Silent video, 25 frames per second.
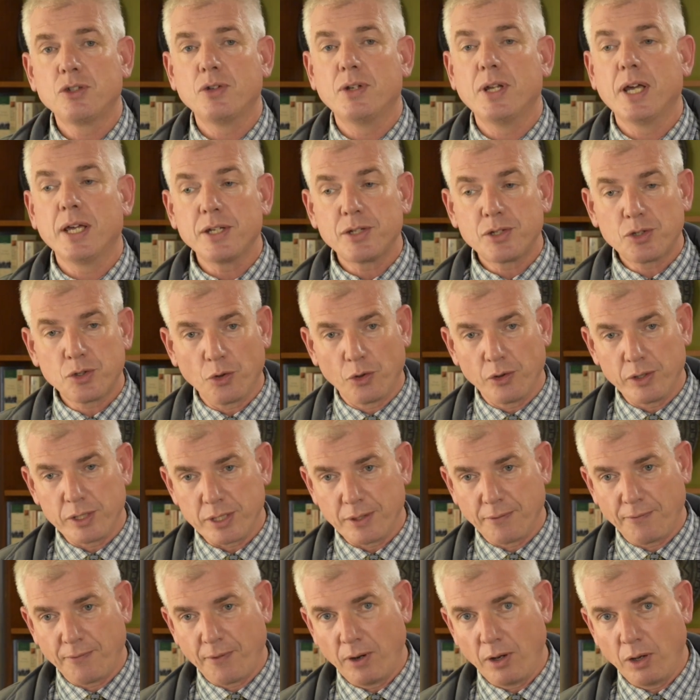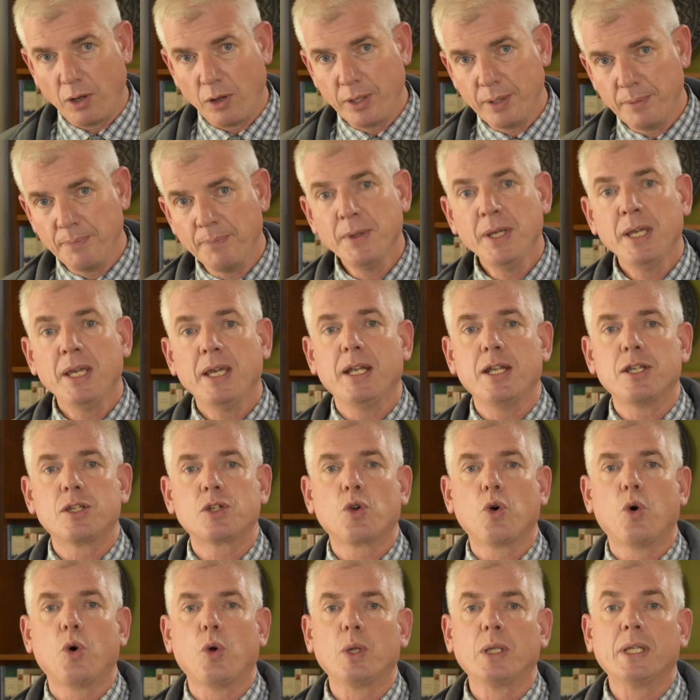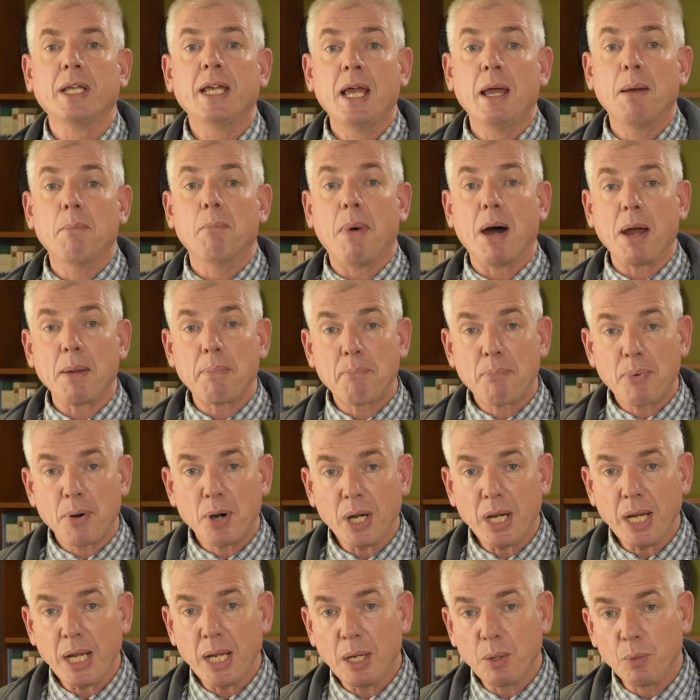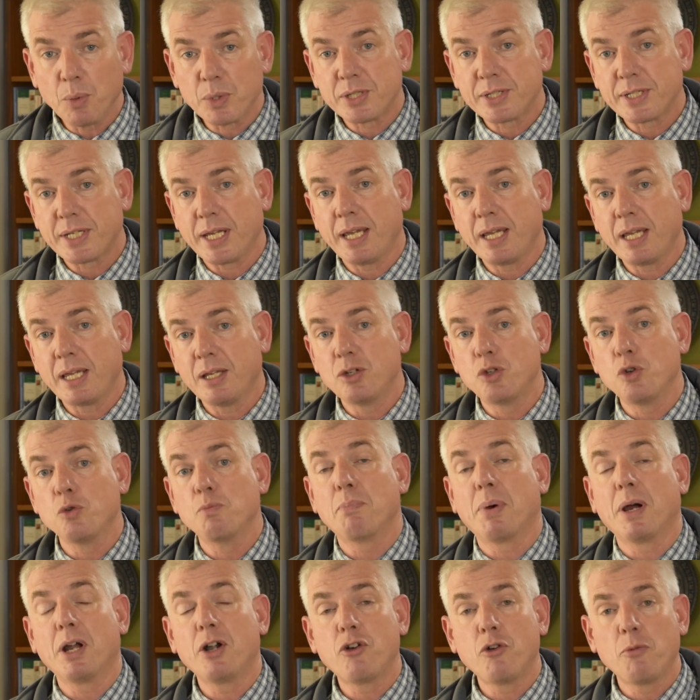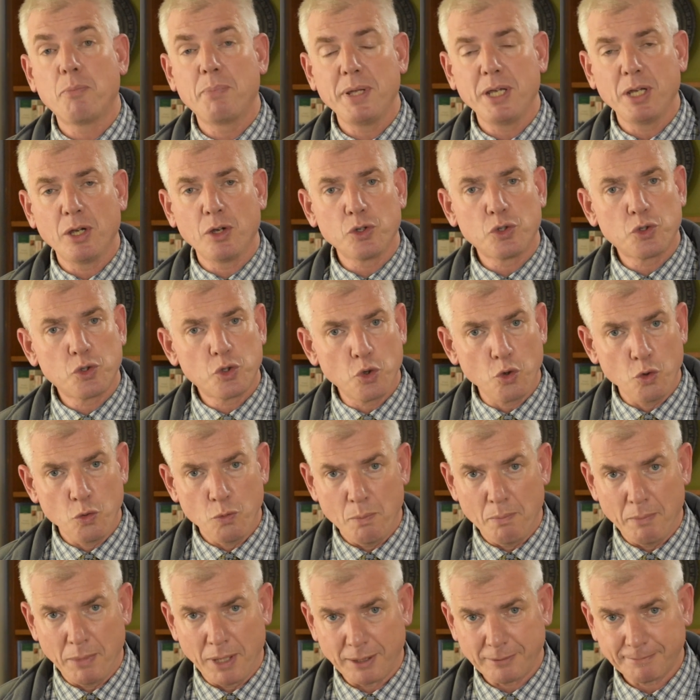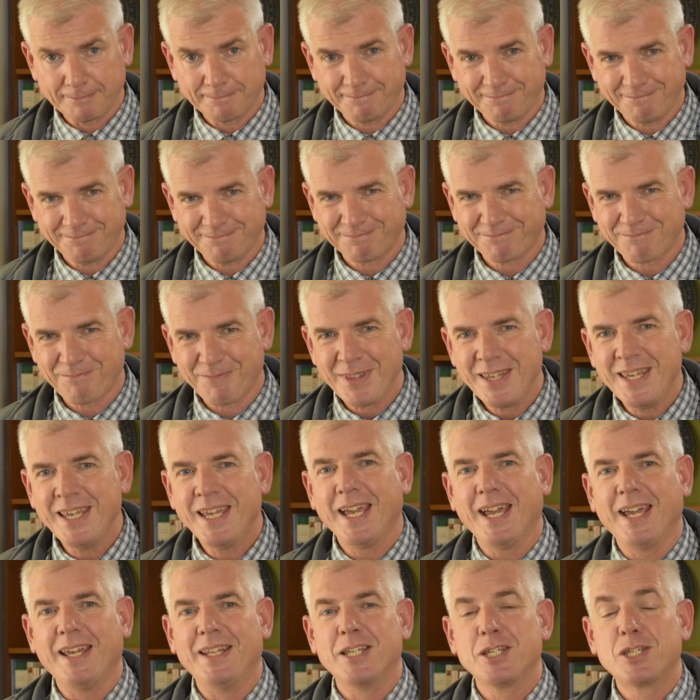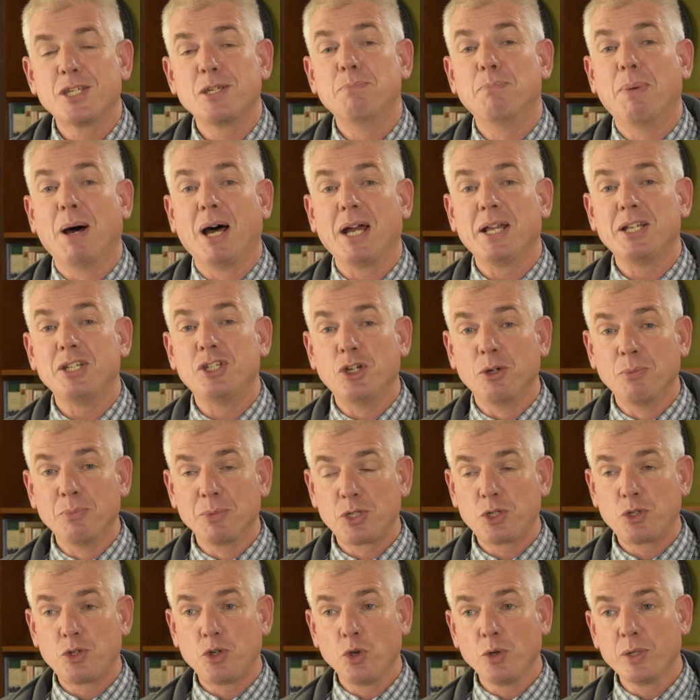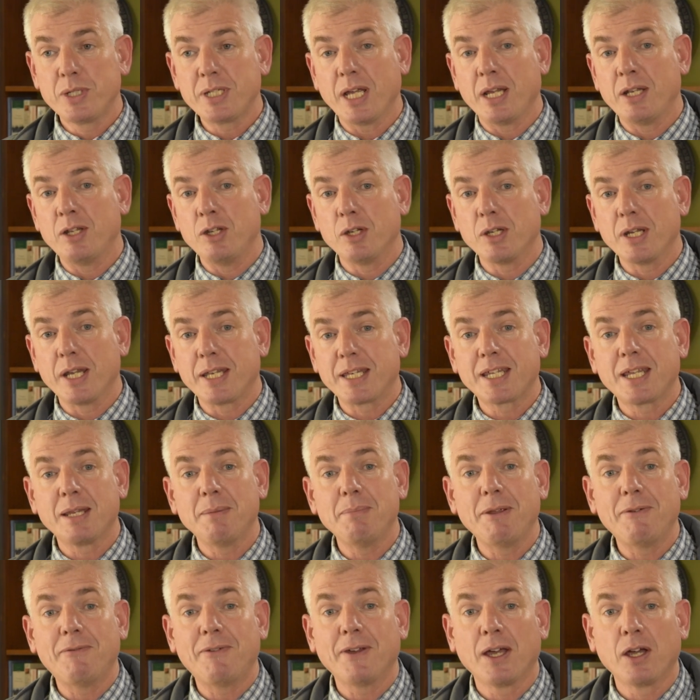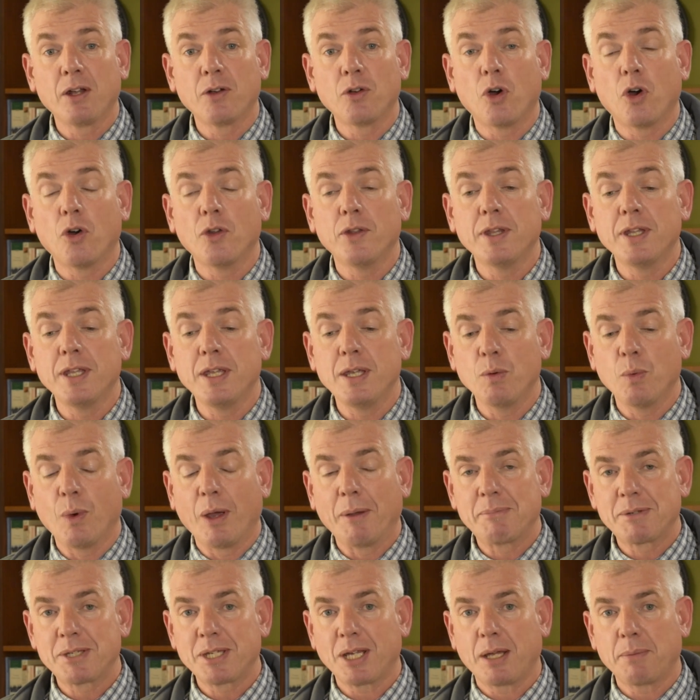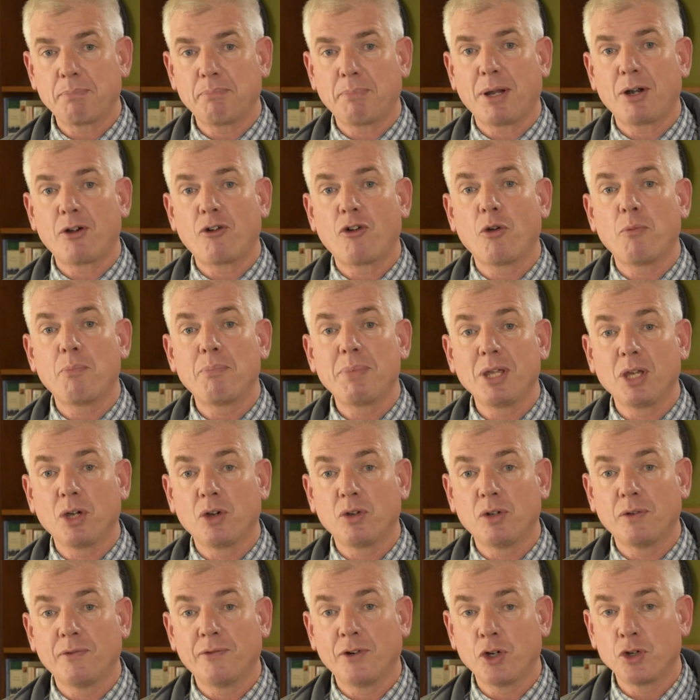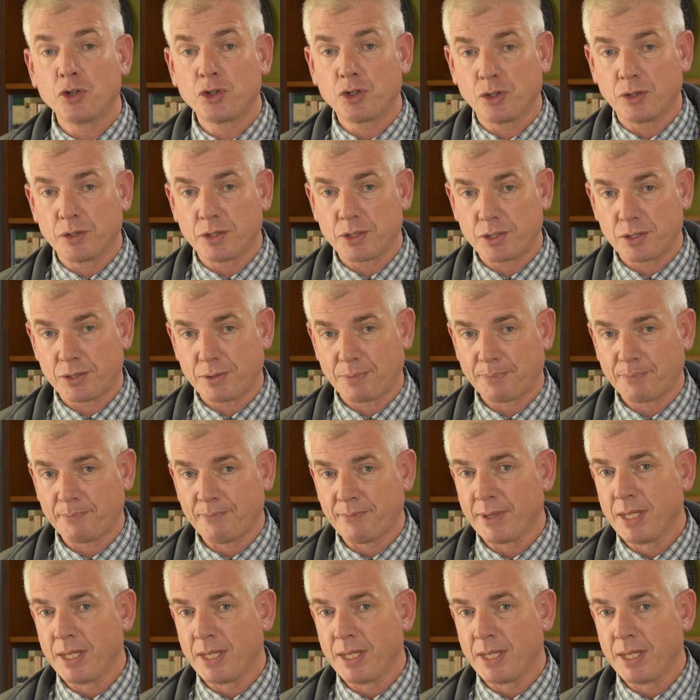Today's story is the following. It is called My Prayer Was Taken to Padre Pio's Tomb. And this is by Jim Stewart, and it can be found on the website Padre Pio Devotions.